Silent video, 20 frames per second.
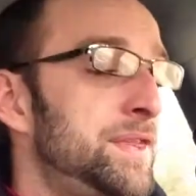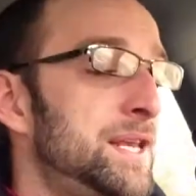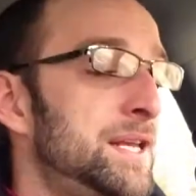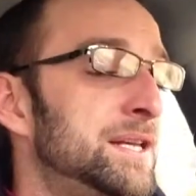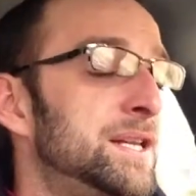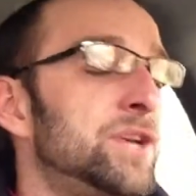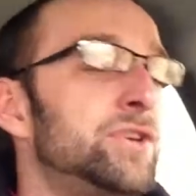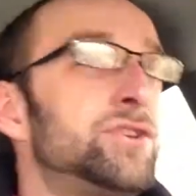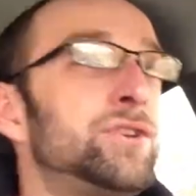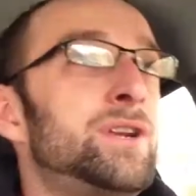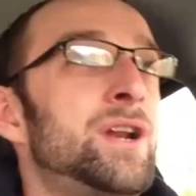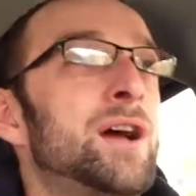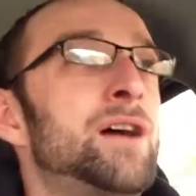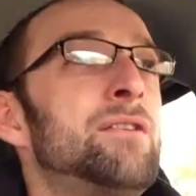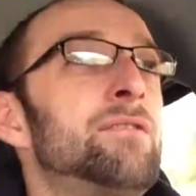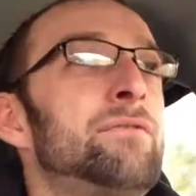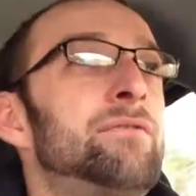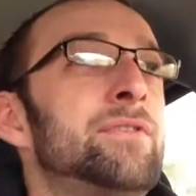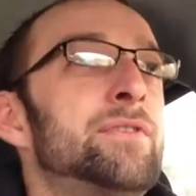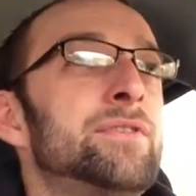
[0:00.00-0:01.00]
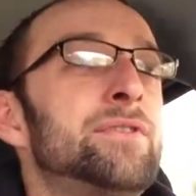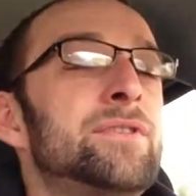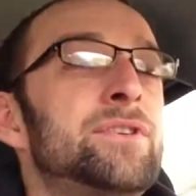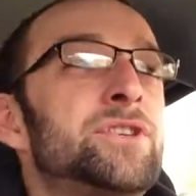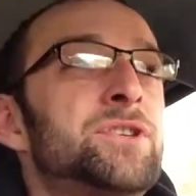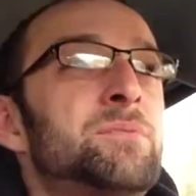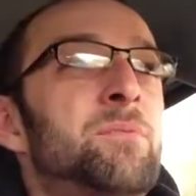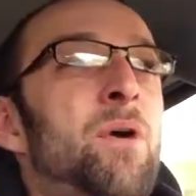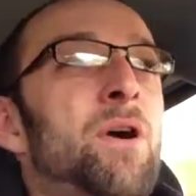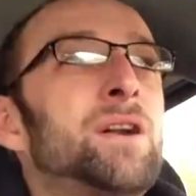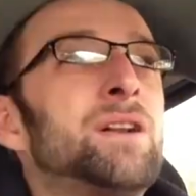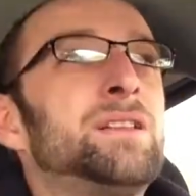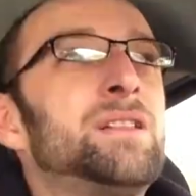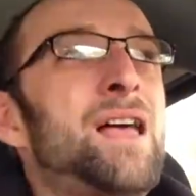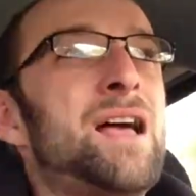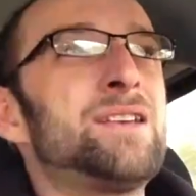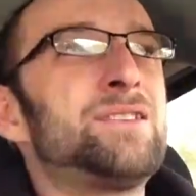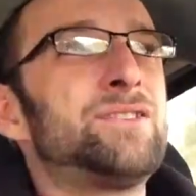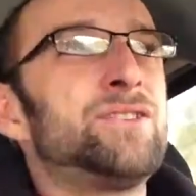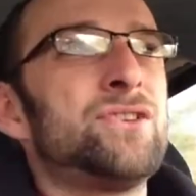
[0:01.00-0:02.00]
addition of the Smart
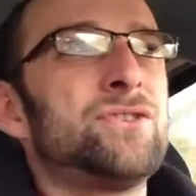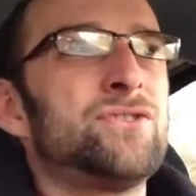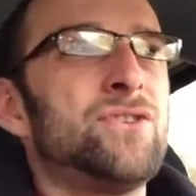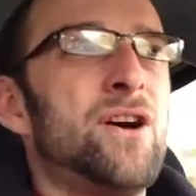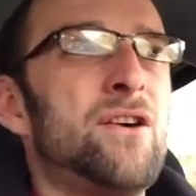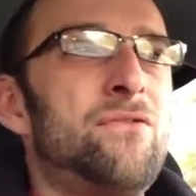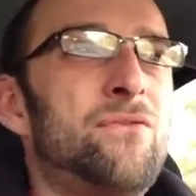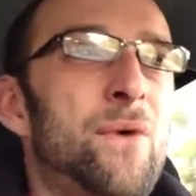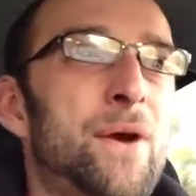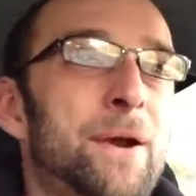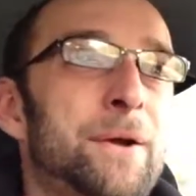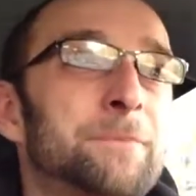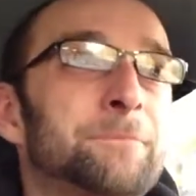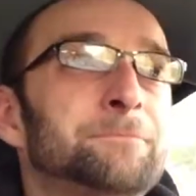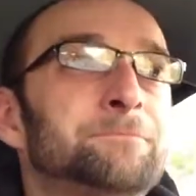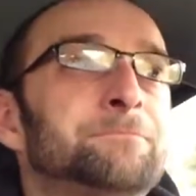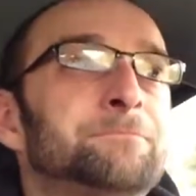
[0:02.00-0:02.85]
Glass software.